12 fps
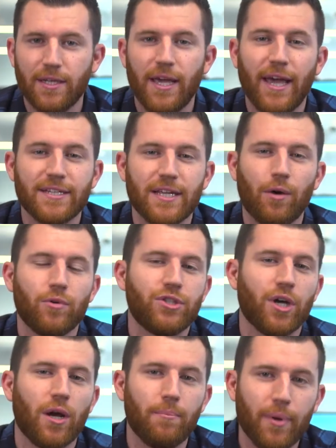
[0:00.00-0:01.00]
He hangs out with
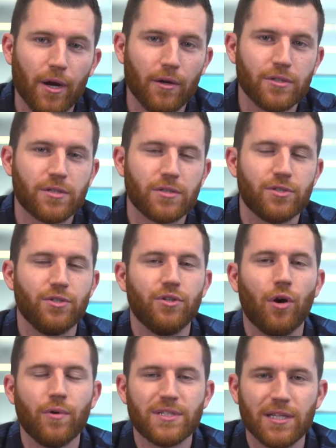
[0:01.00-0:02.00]
JBarrows, so you
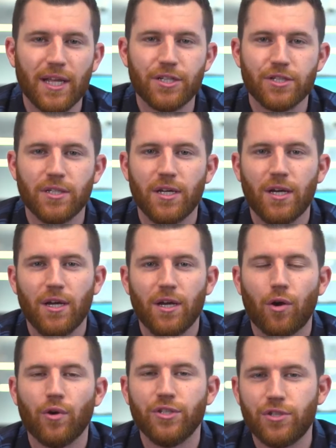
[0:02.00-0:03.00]
know he's a legend.
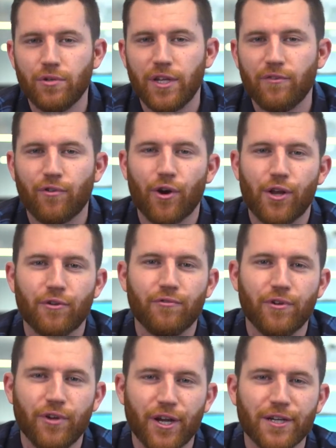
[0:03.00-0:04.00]
Go ahead and tune in for our
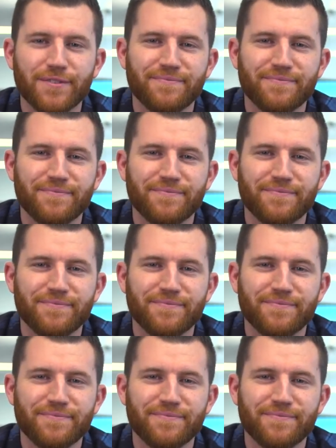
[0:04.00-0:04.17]
interview here.